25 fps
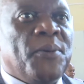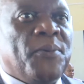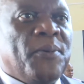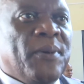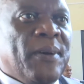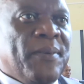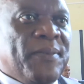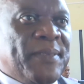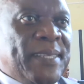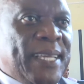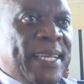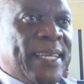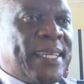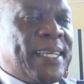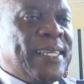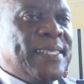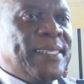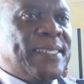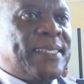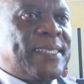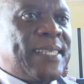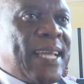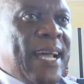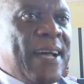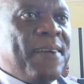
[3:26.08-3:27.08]
we've taken
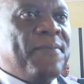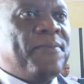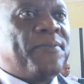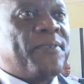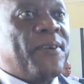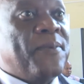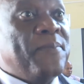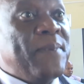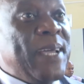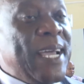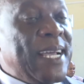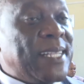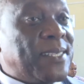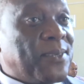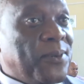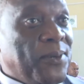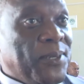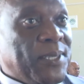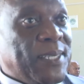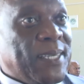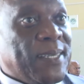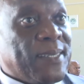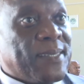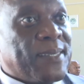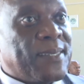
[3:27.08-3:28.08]
staff from
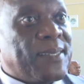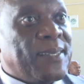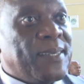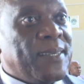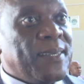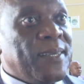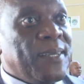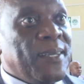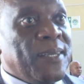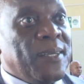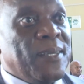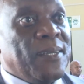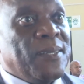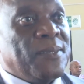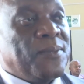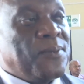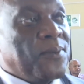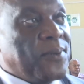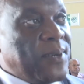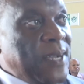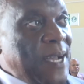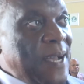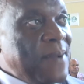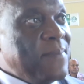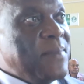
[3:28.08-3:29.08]
headquarters to
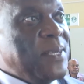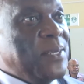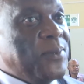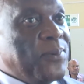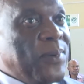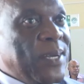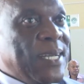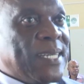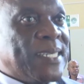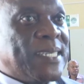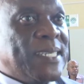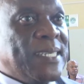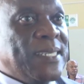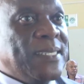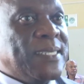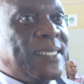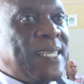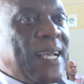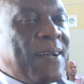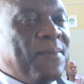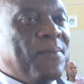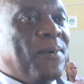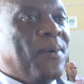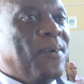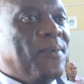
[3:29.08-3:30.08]
come and work in
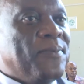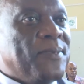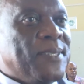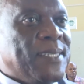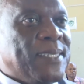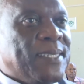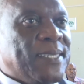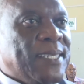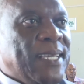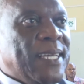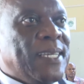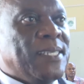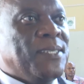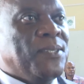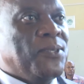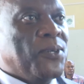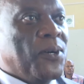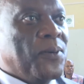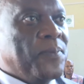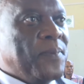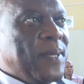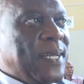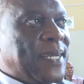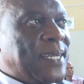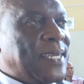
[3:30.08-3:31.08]
some office here in
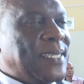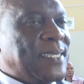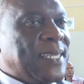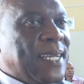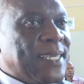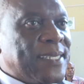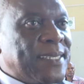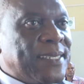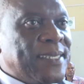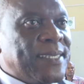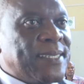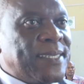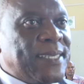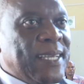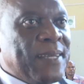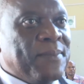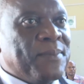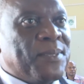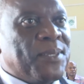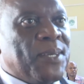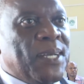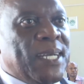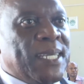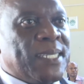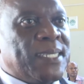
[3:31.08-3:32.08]
Joburg and assist them
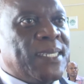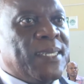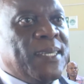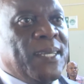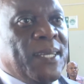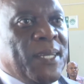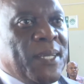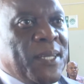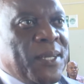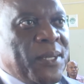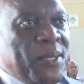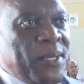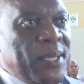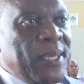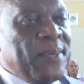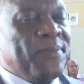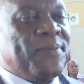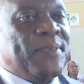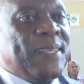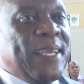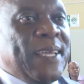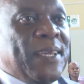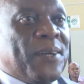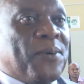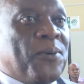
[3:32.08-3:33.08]
so that if
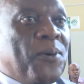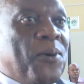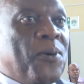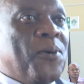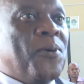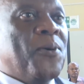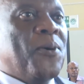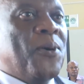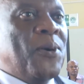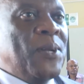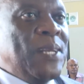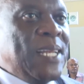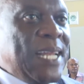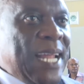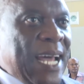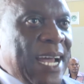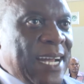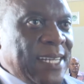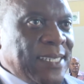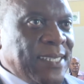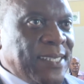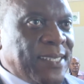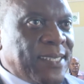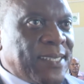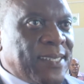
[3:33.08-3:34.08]
they go on
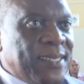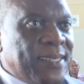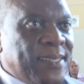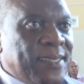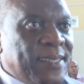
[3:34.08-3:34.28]
lunch,